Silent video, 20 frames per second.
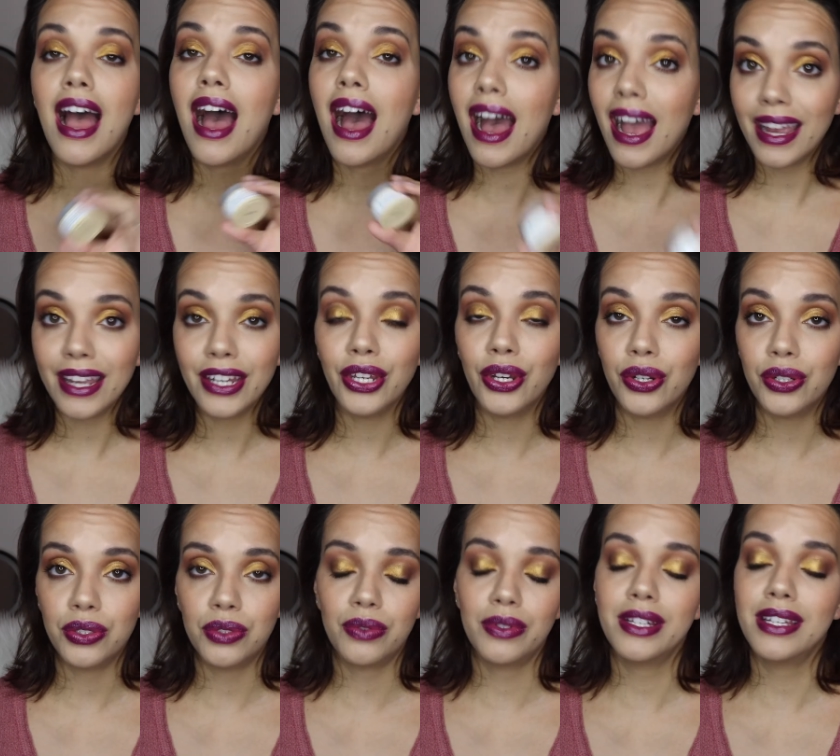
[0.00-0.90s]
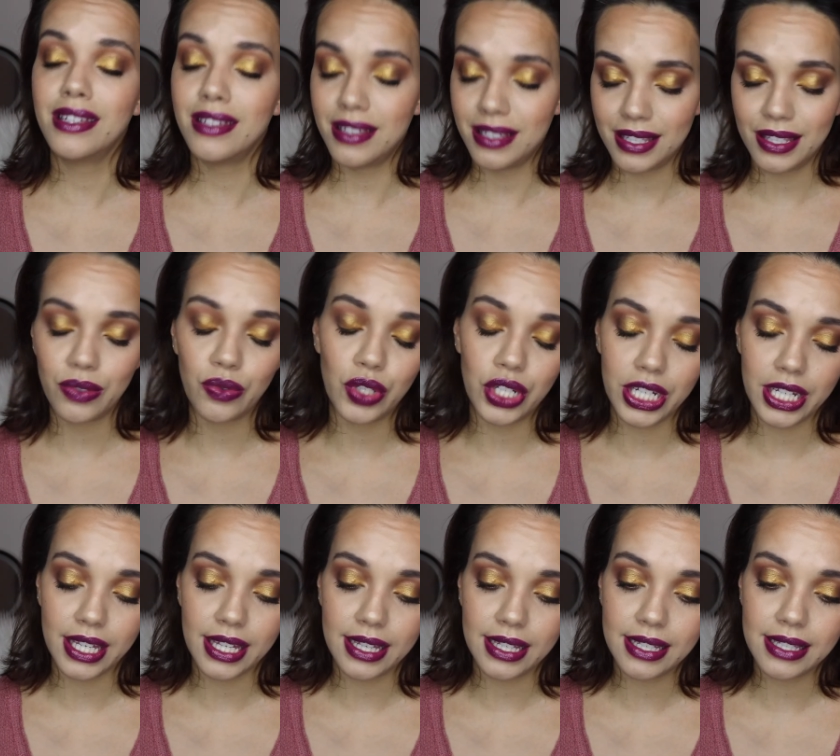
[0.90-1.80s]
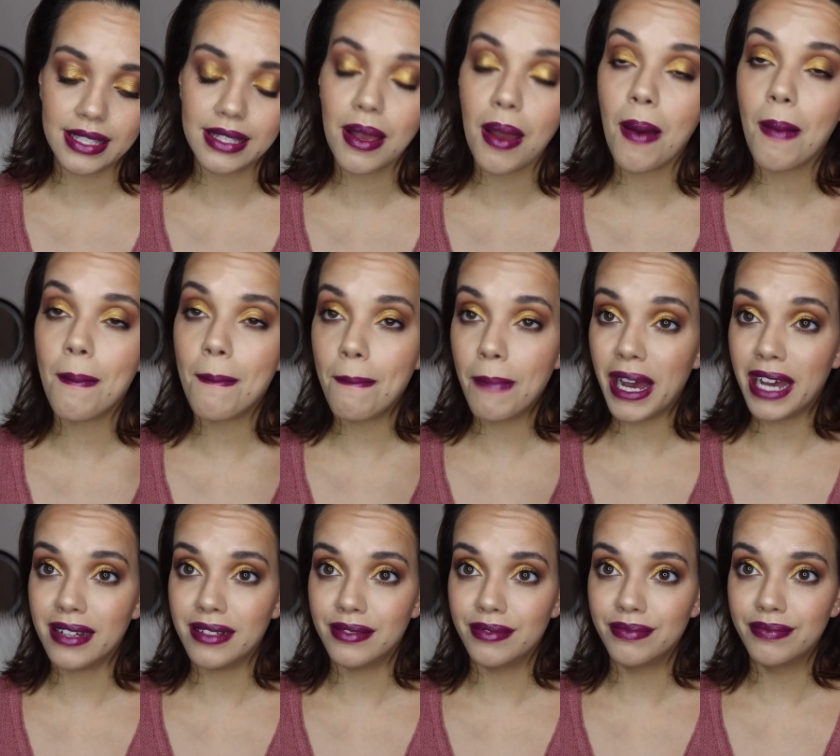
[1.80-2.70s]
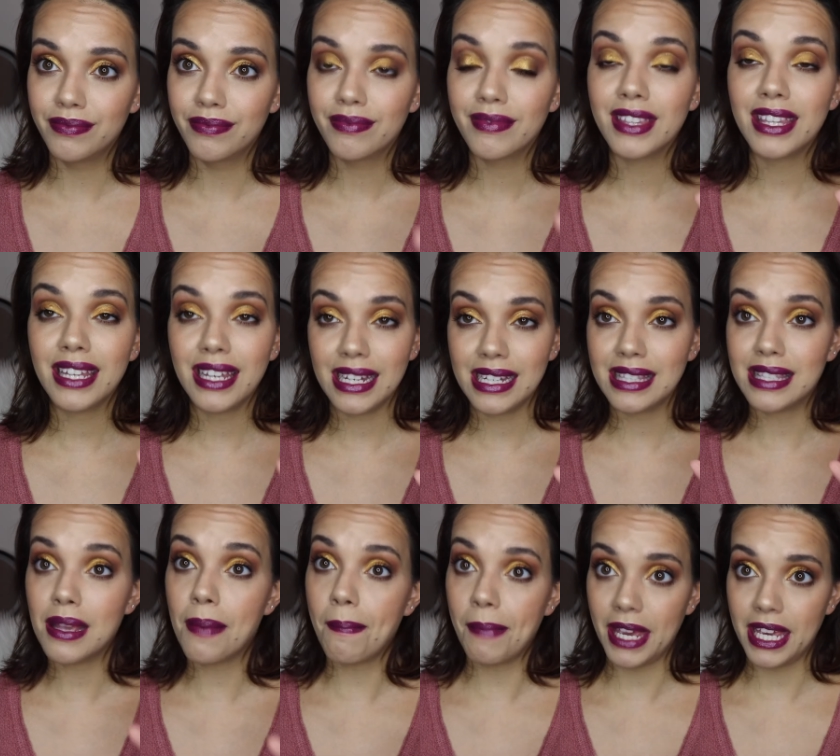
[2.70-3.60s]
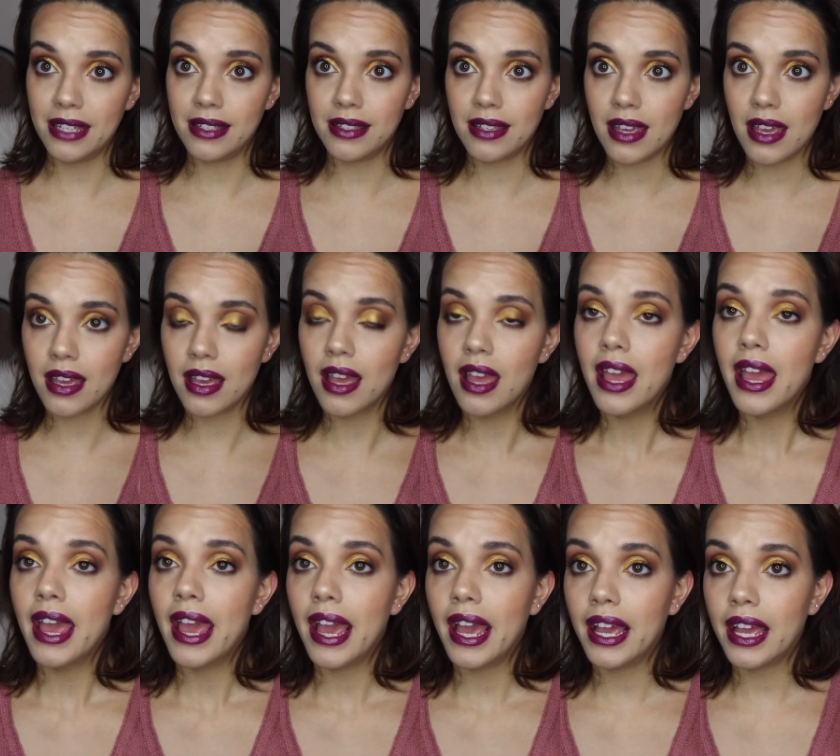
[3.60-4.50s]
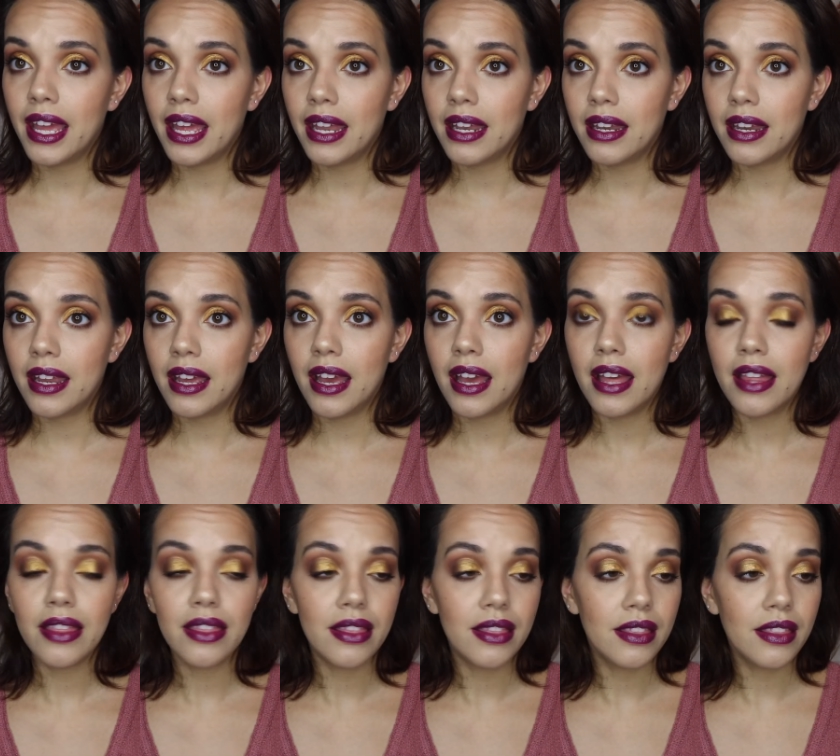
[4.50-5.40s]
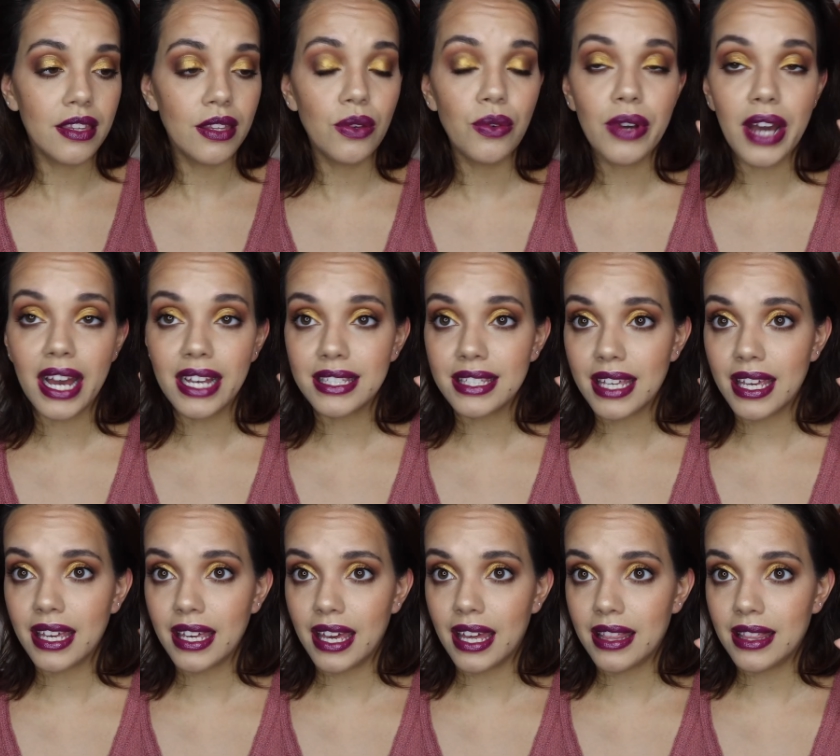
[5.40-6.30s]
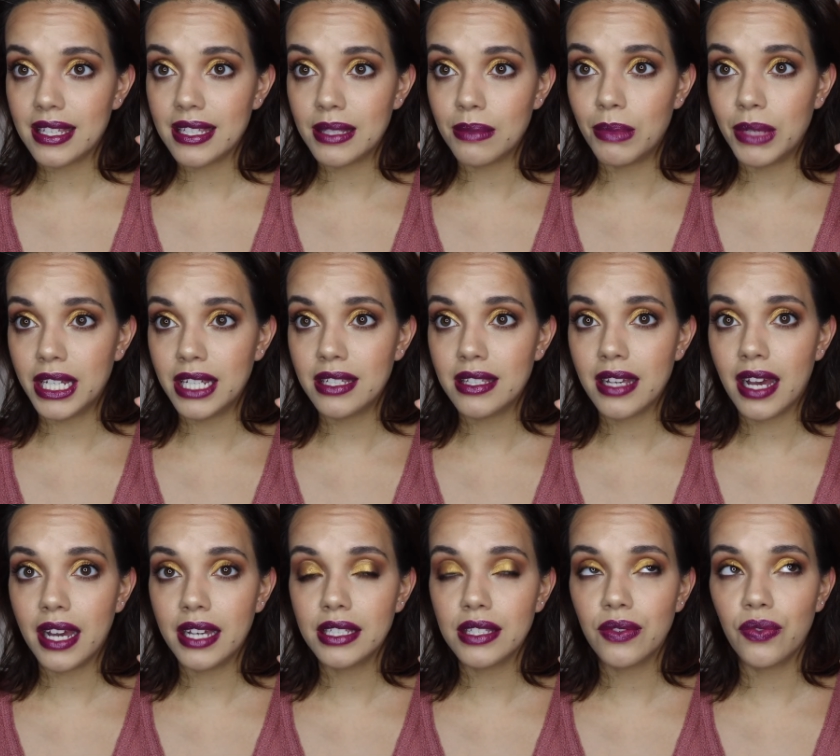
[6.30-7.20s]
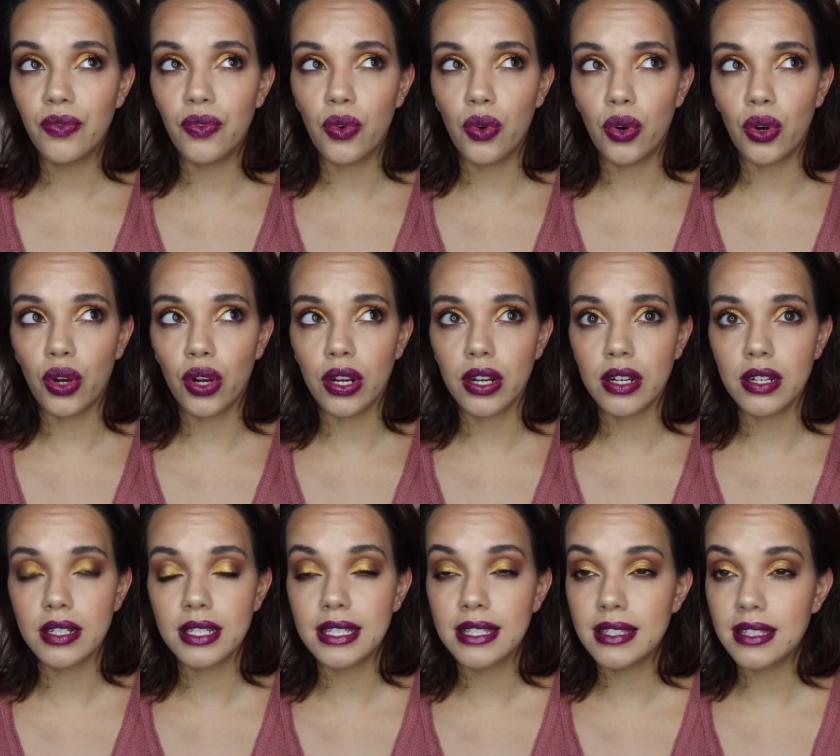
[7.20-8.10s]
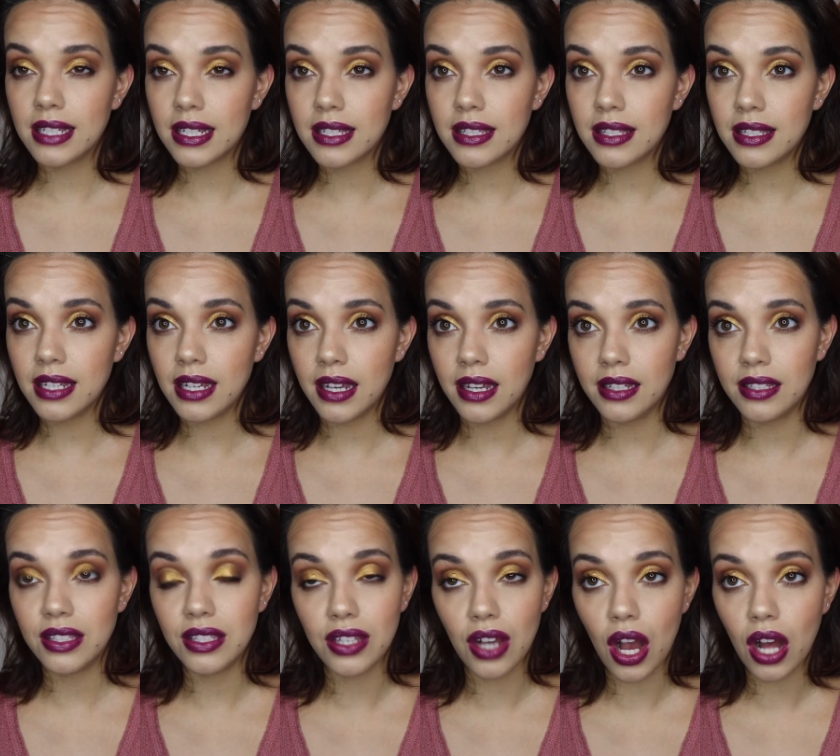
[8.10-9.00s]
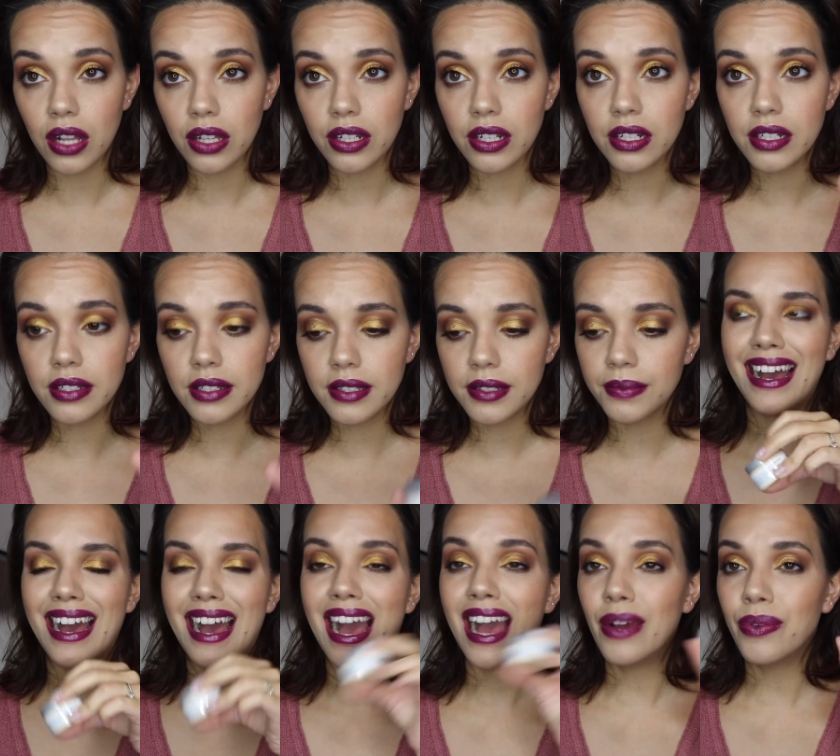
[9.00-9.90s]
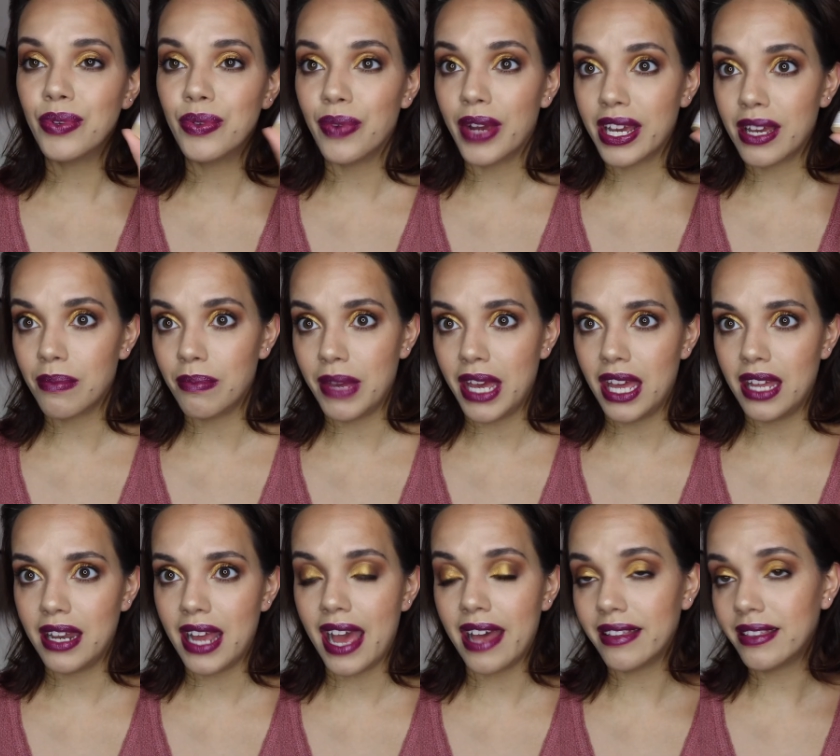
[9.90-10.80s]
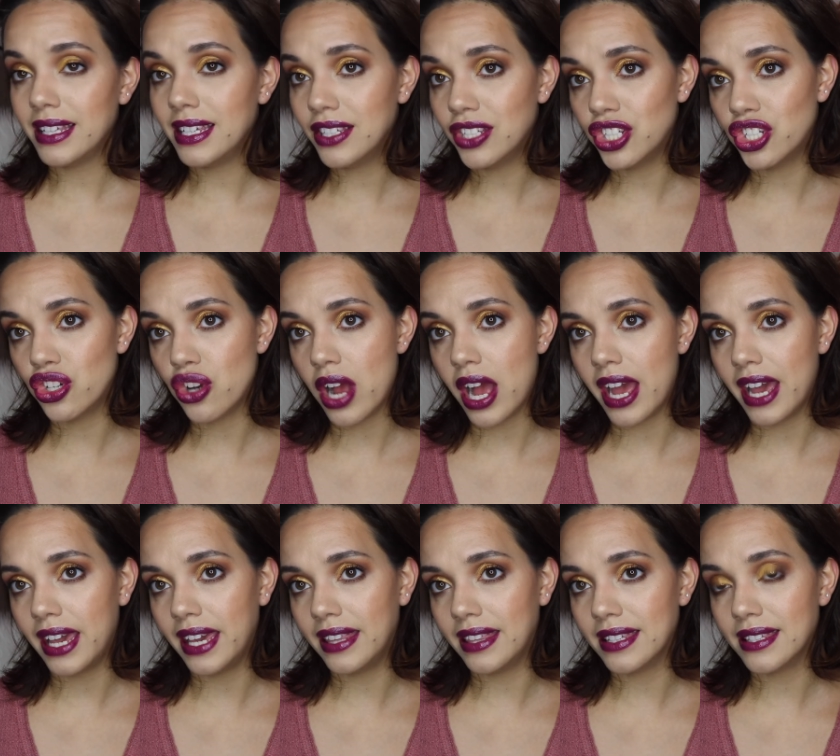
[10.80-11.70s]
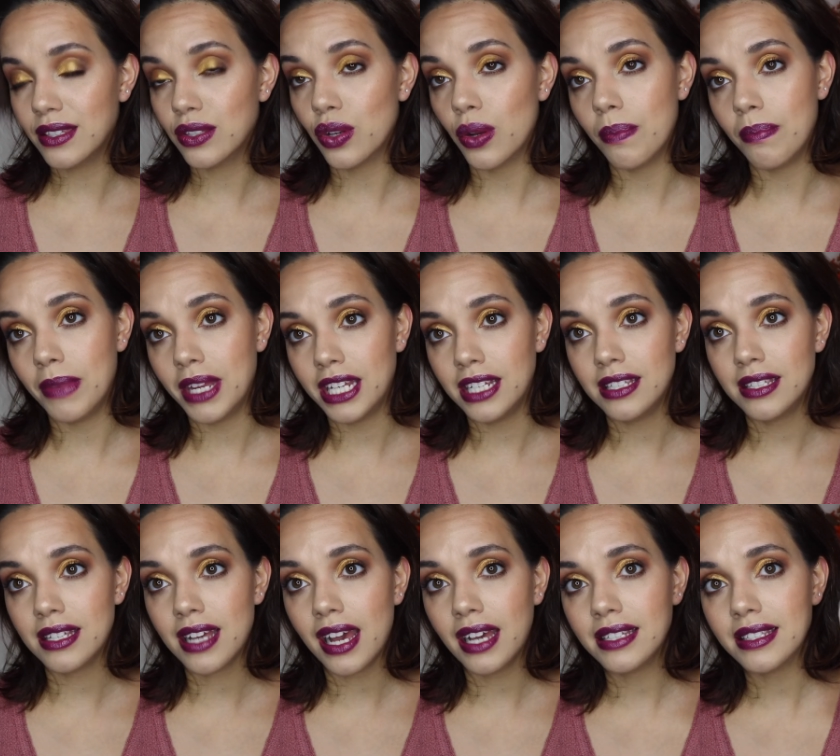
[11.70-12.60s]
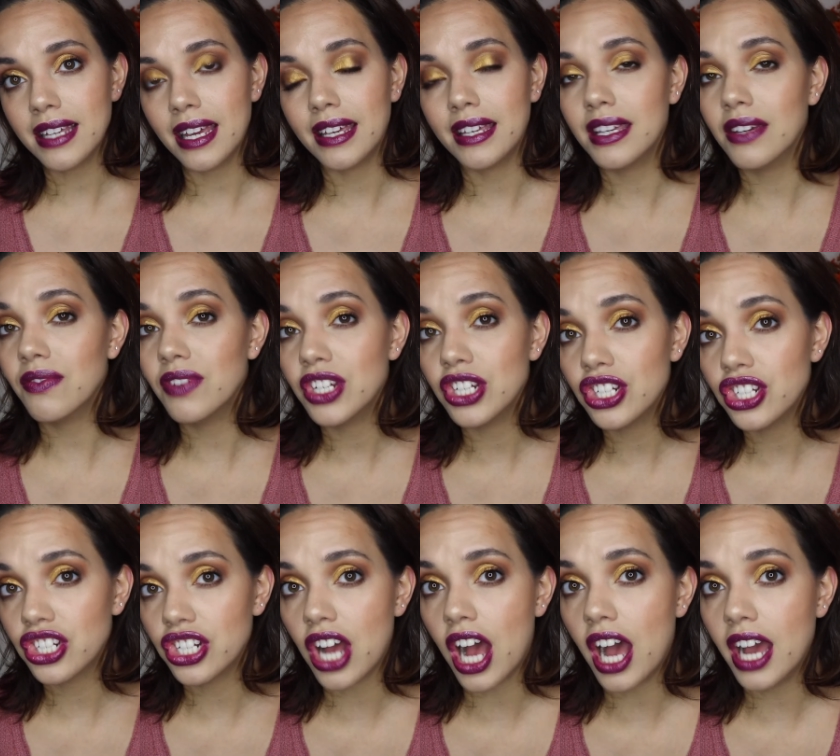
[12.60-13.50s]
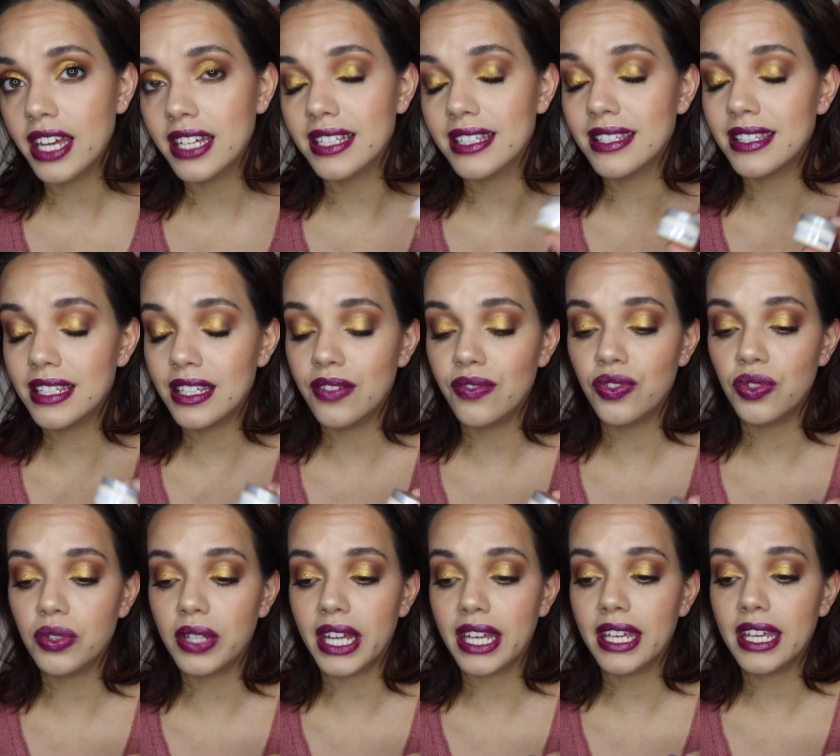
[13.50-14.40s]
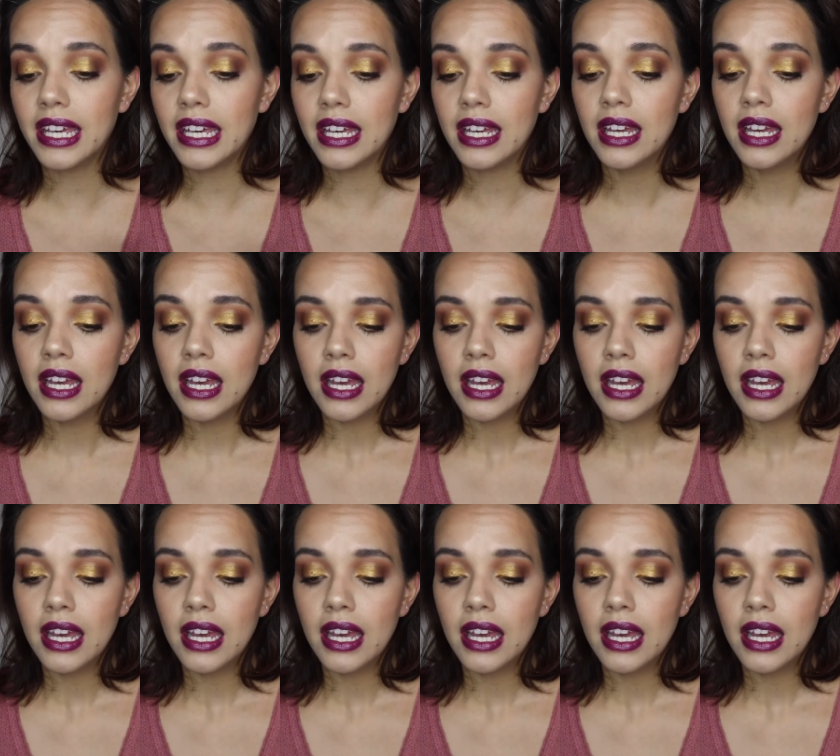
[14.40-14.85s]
I know is ridiculous, but it's amazing. And you guys can get this mini size for $16. I would recommend at least trying this little mini size and give it a shot and see if you like it.